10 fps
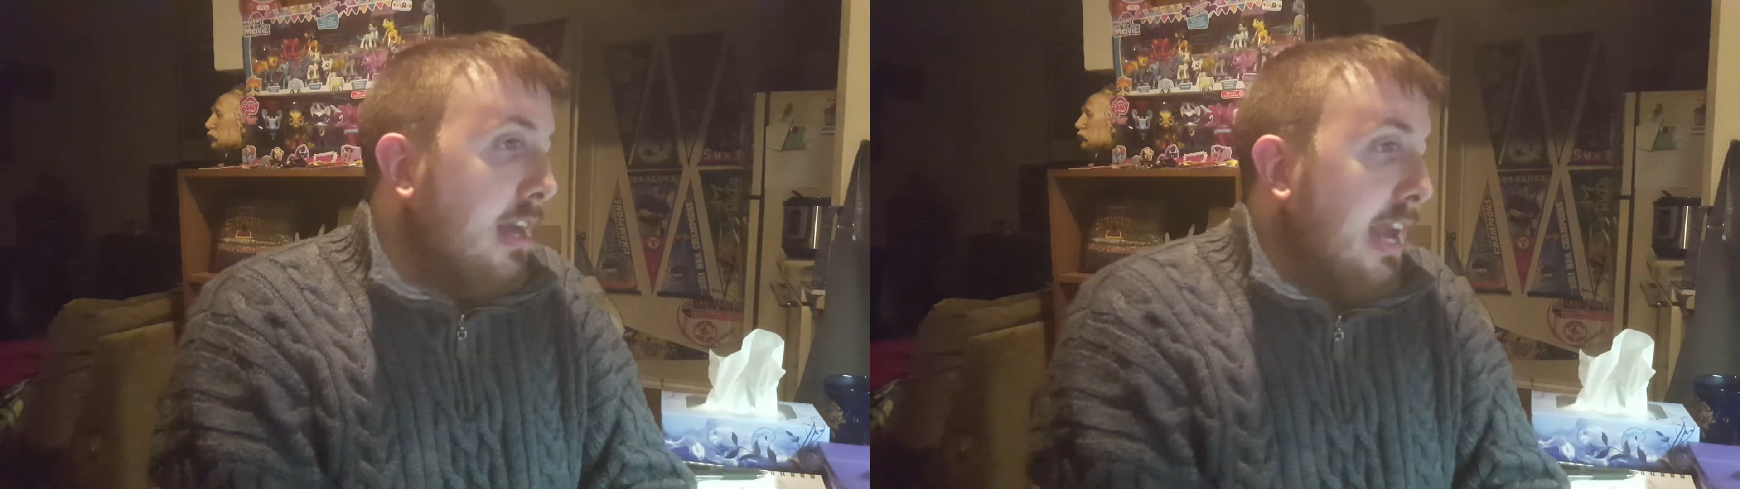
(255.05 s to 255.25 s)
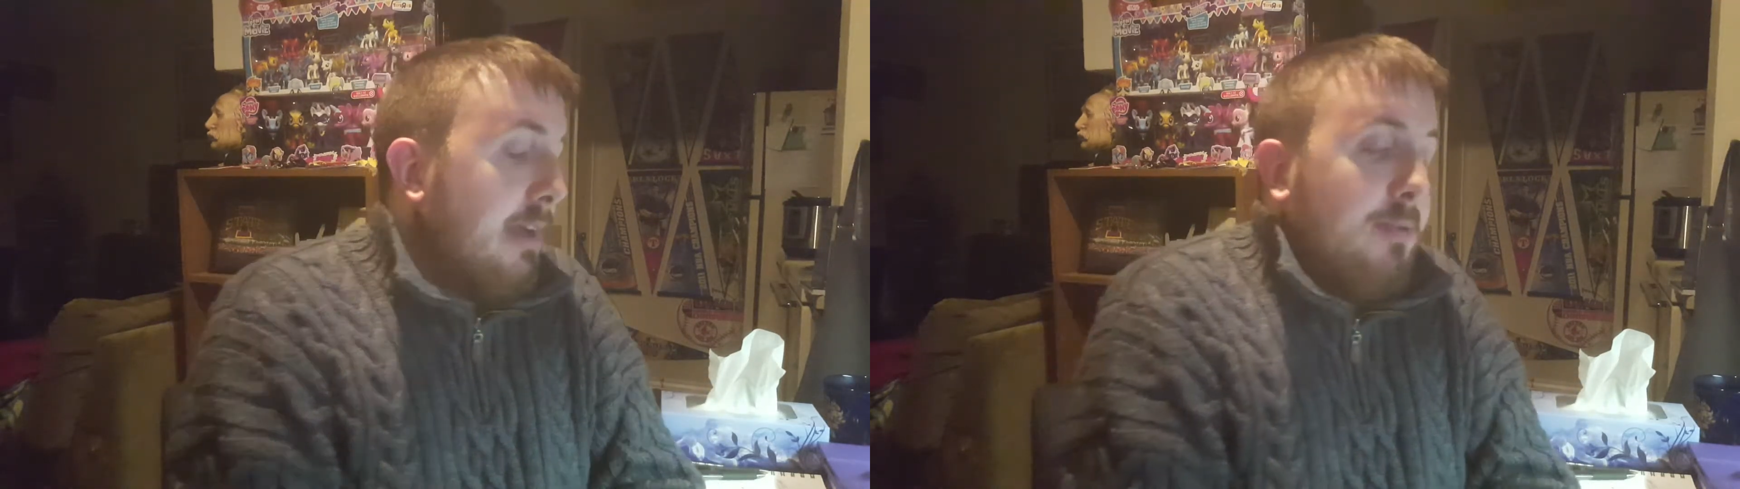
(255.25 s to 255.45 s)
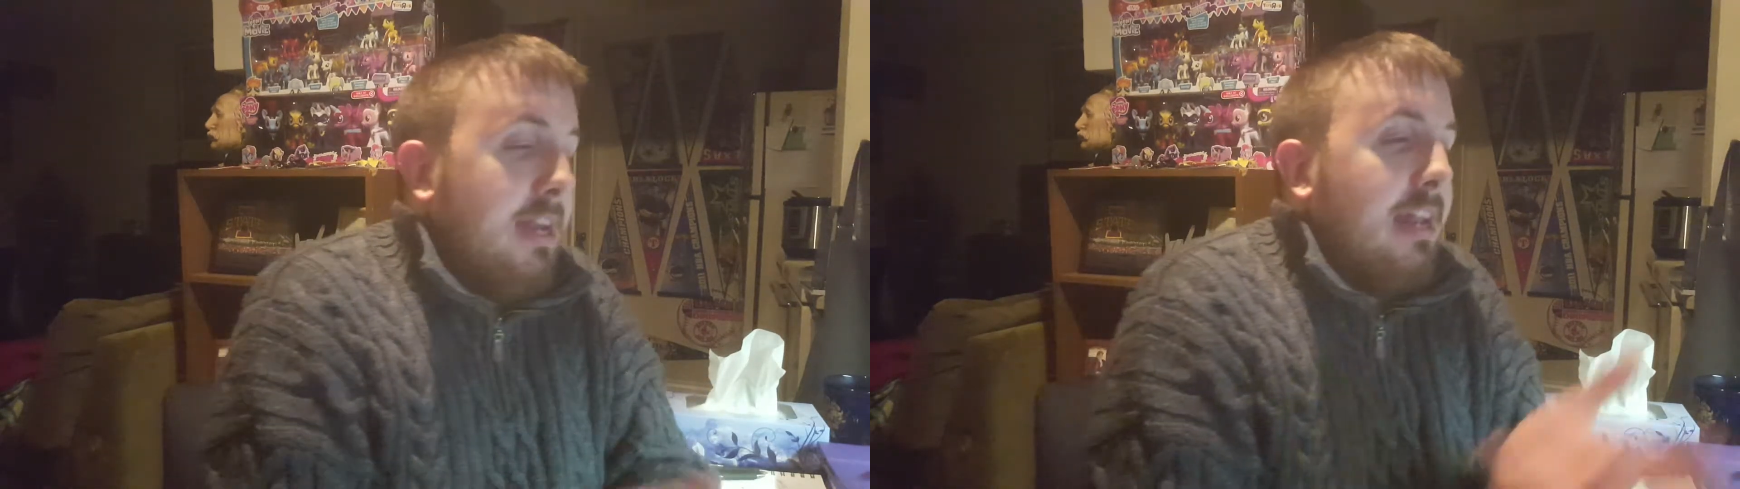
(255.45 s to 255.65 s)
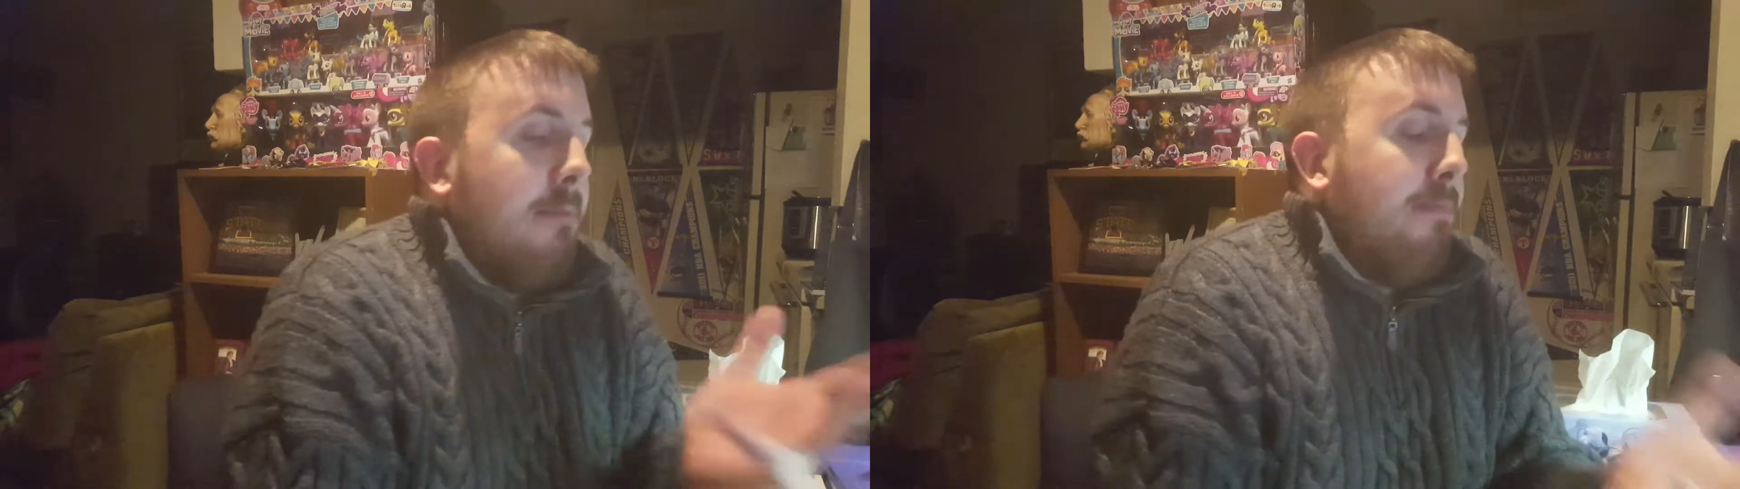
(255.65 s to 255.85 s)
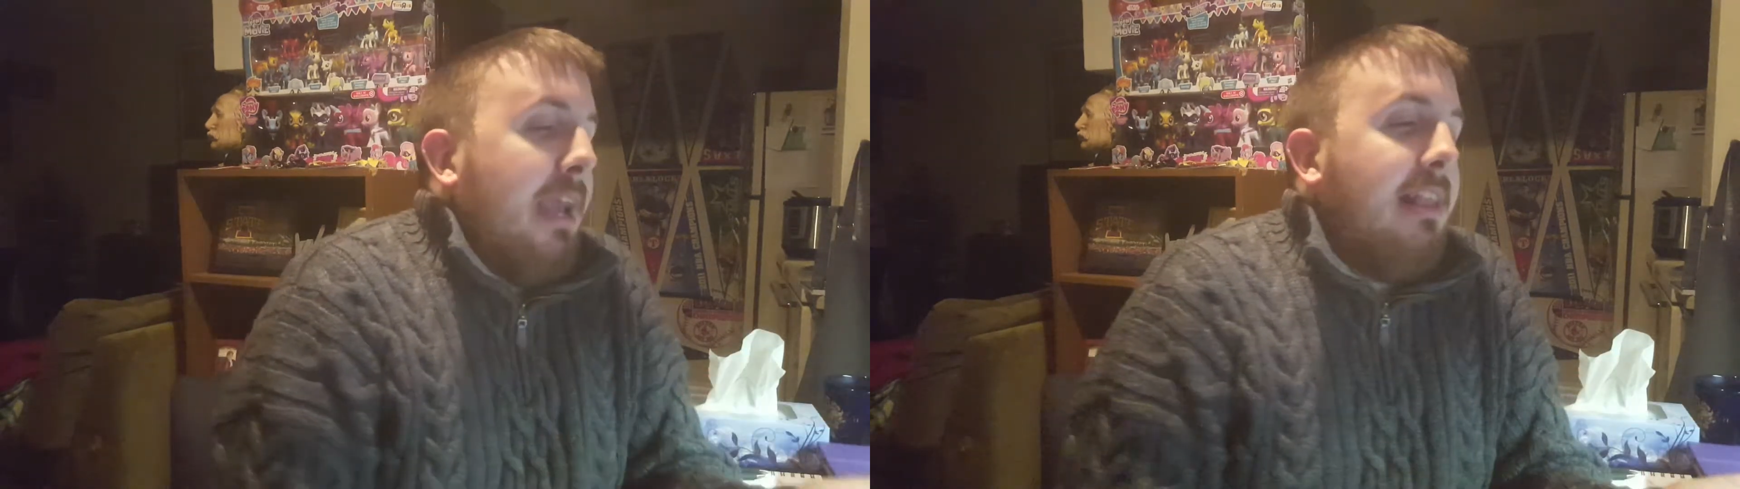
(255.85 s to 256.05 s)
And we
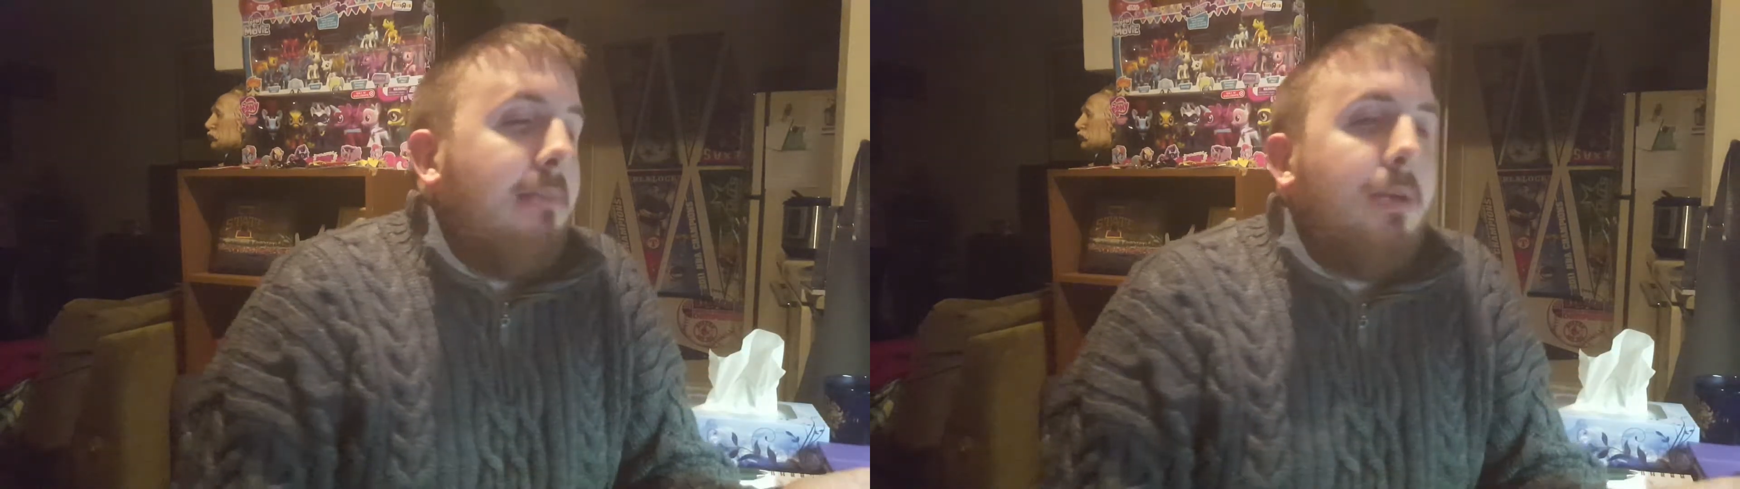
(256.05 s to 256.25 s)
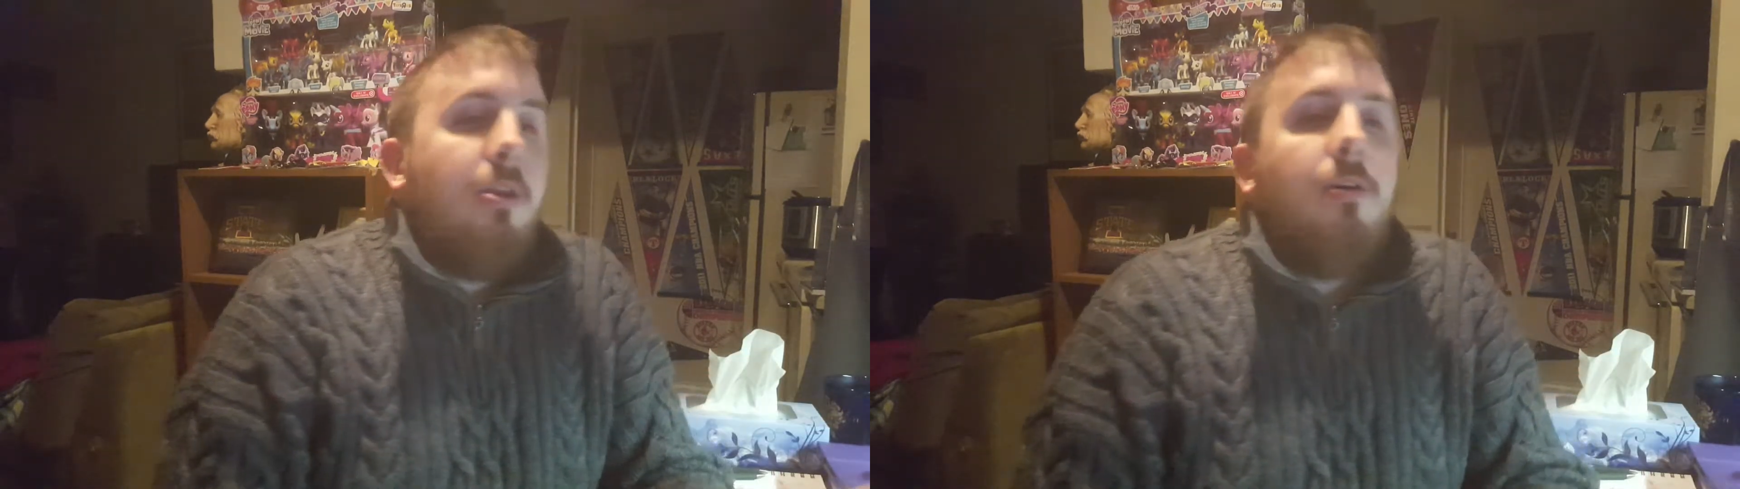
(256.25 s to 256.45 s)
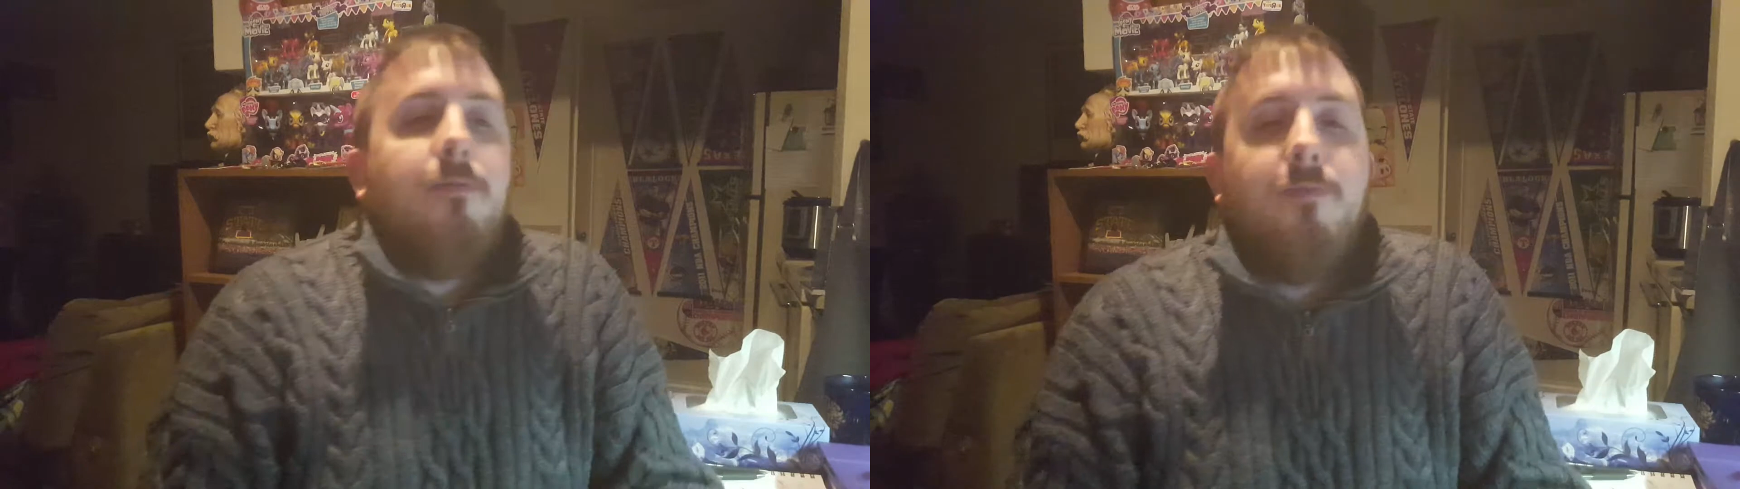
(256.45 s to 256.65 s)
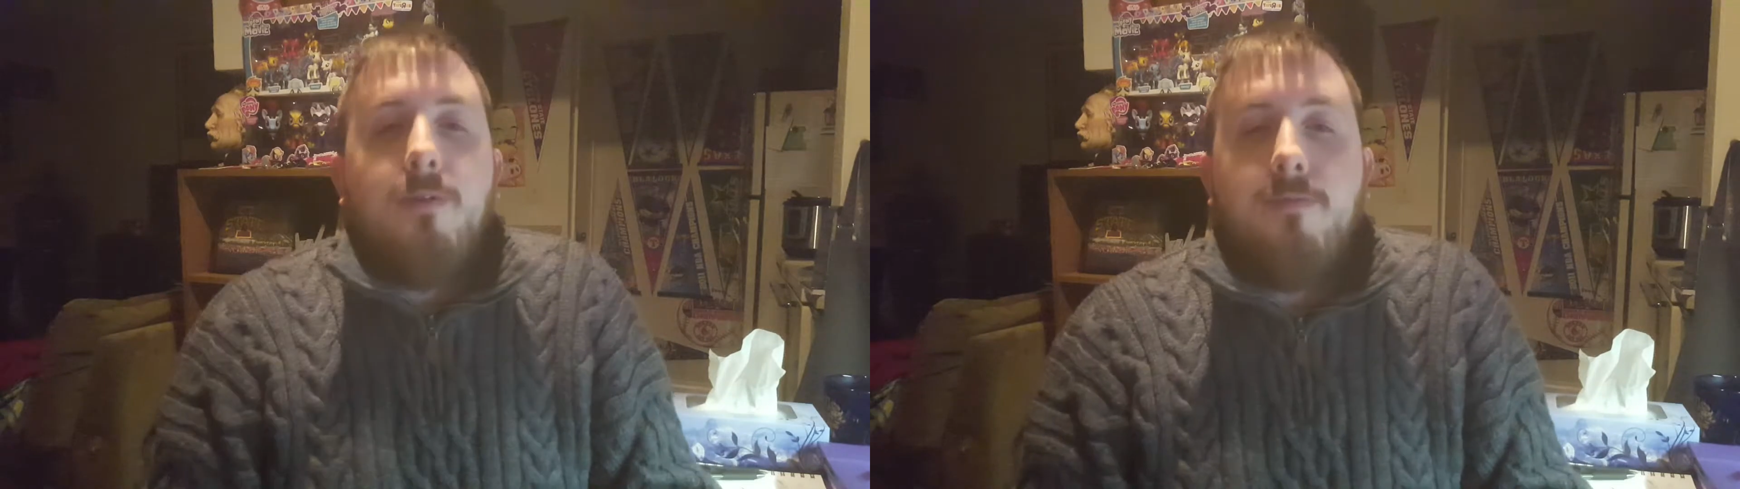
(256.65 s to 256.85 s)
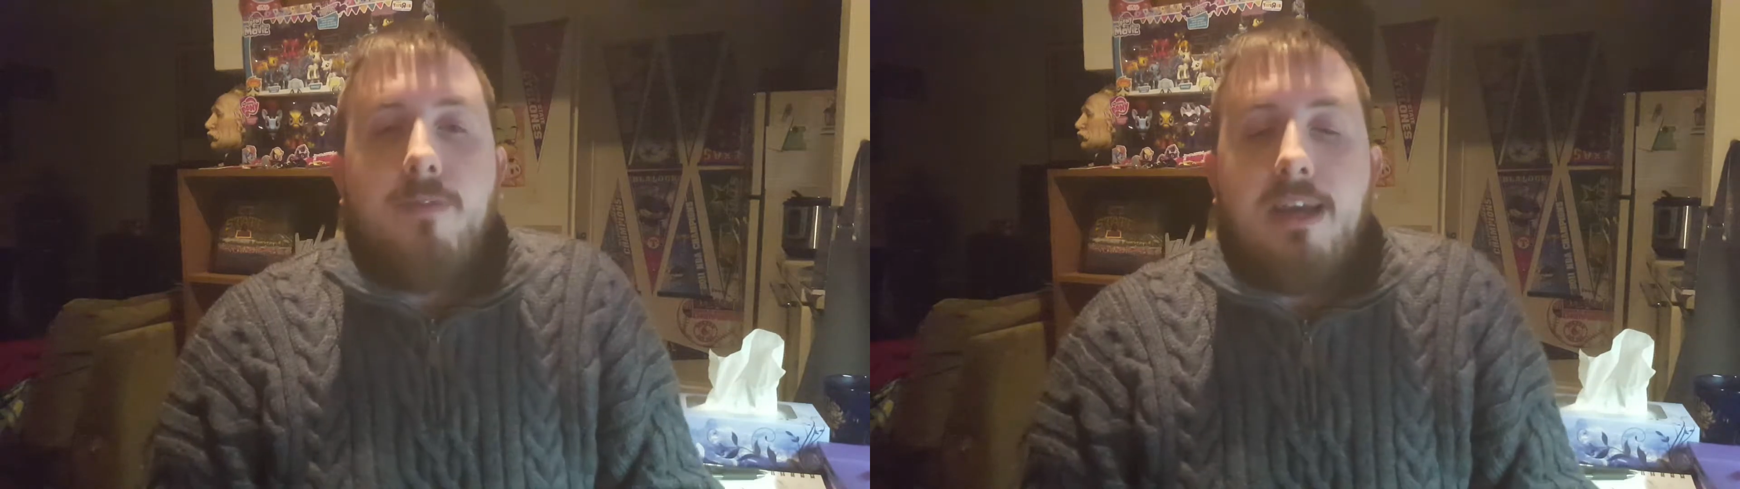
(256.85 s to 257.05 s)
didn't pay them at all
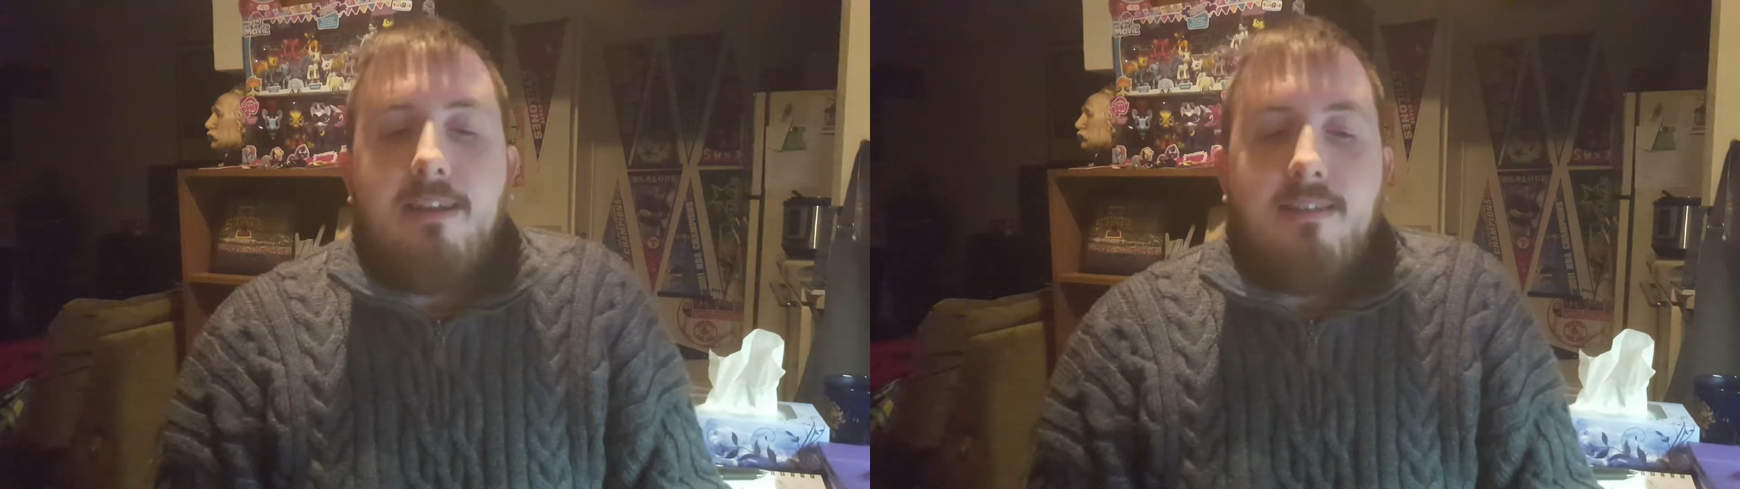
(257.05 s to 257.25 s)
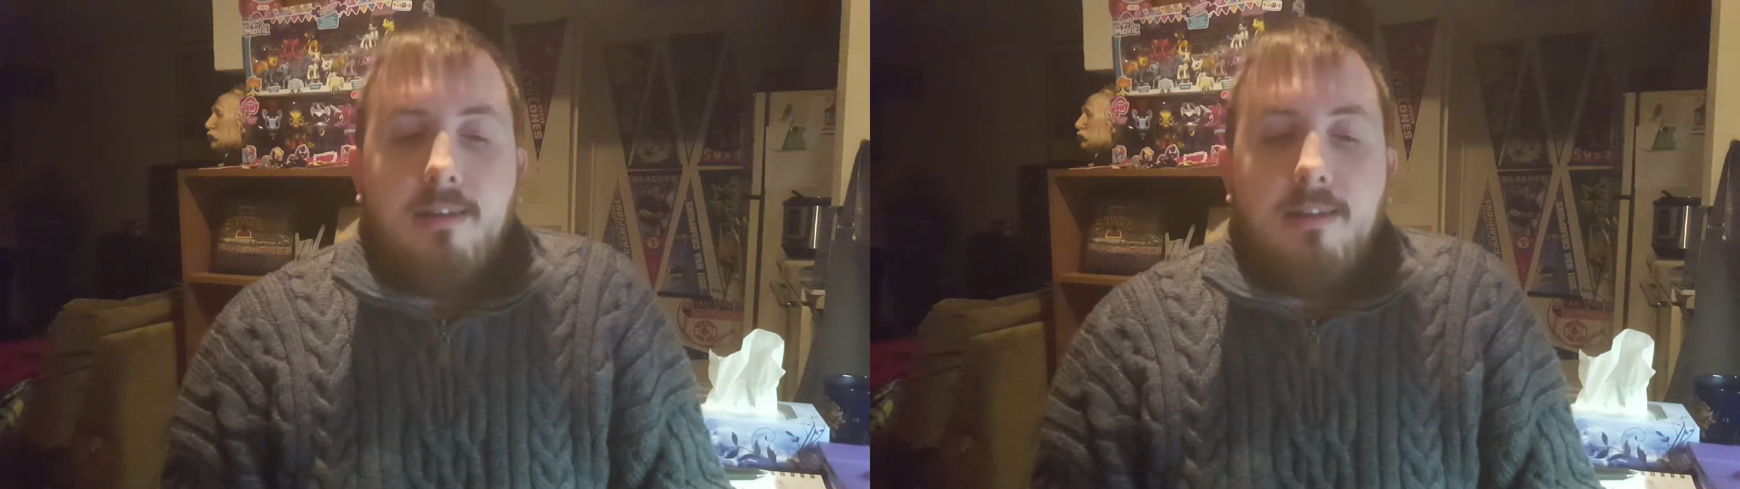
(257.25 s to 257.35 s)
forfeit,